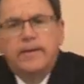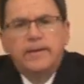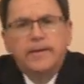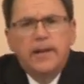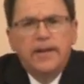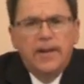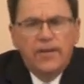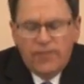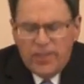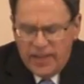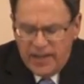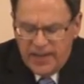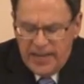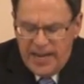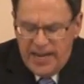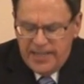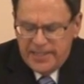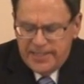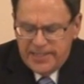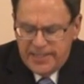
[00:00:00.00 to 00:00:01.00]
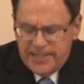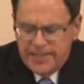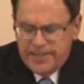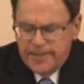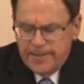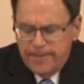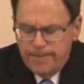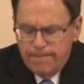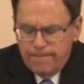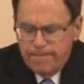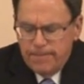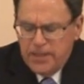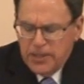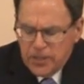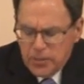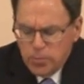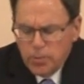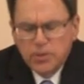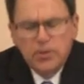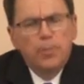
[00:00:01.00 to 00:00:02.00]
Now, nevertheless,
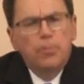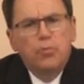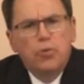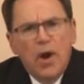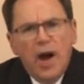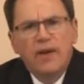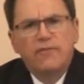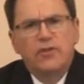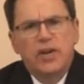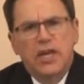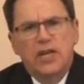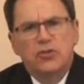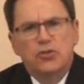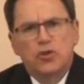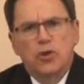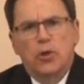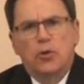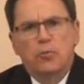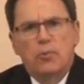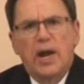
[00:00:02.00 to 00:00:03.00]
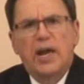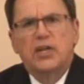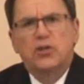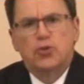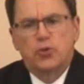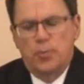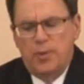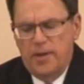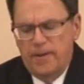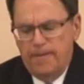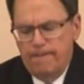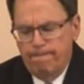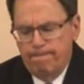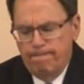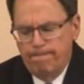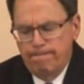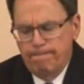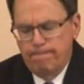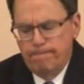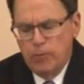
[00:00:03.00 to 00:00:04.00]
this was a providential arrangement,
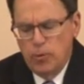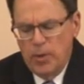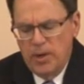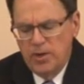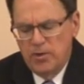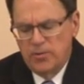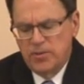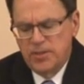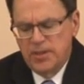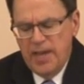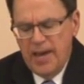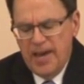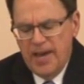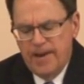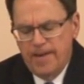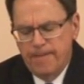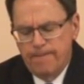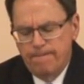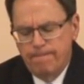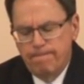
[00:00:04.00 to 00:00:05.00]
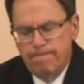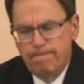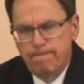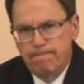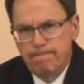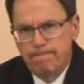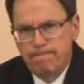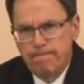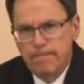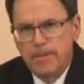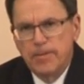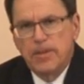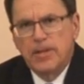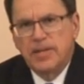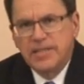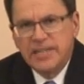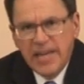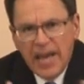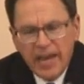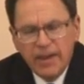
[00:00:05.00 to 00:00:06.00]
you understand,
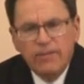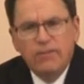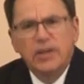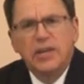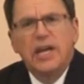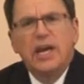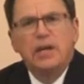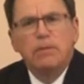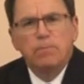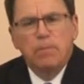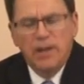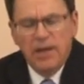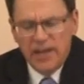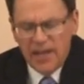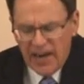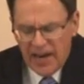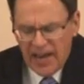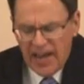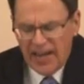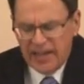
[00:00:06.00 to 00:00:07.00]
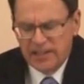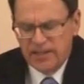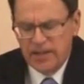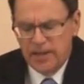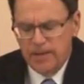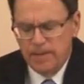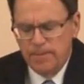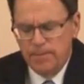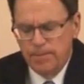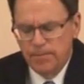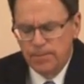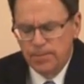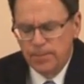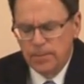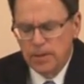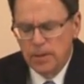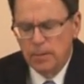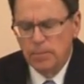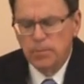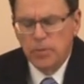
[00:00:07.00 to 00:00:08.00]
that David had been elected
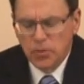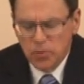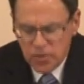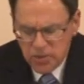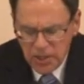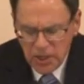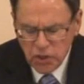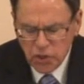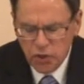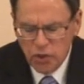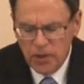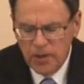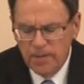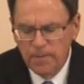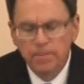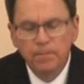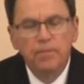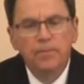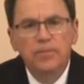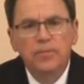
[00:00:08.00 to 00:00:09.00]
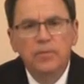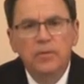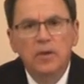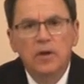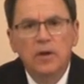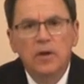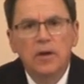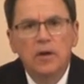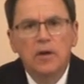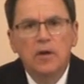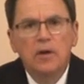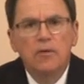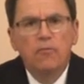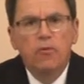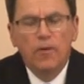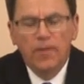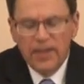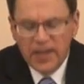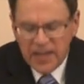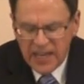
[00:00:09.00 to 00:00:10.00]
musician
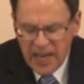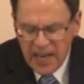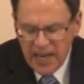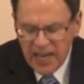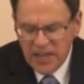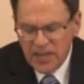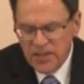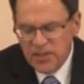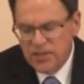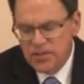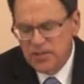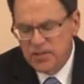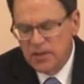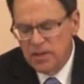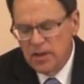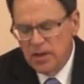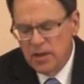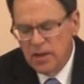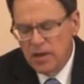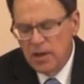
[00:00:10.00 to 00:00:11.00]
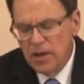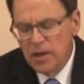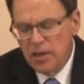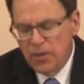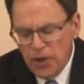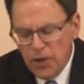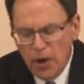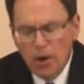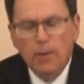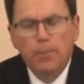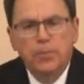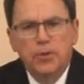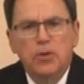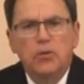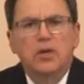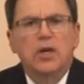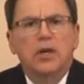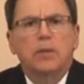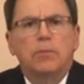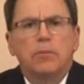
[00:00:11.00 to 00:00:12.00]
for the king's
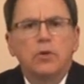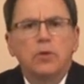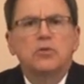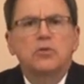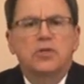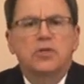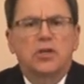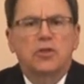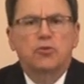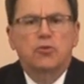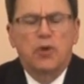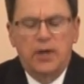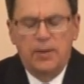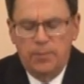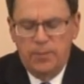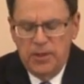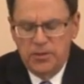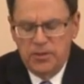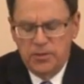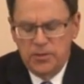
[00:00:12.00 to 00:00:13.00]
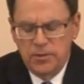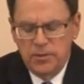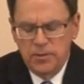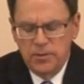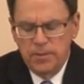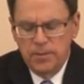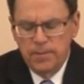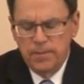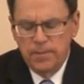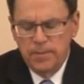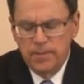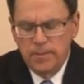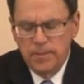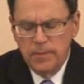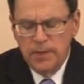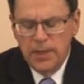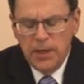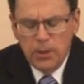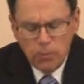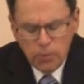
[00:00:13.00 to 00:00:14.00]
therapeutic music treatments.
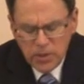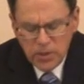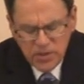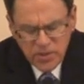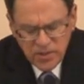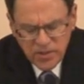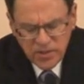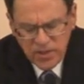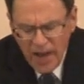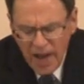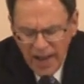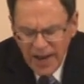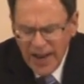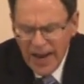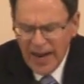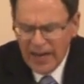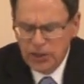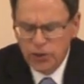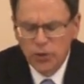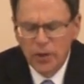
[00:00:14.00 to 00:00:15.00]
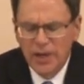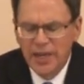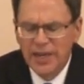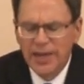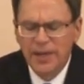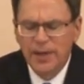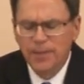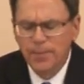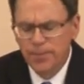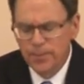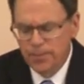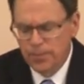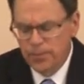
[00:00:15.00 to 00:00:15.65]
It was not actually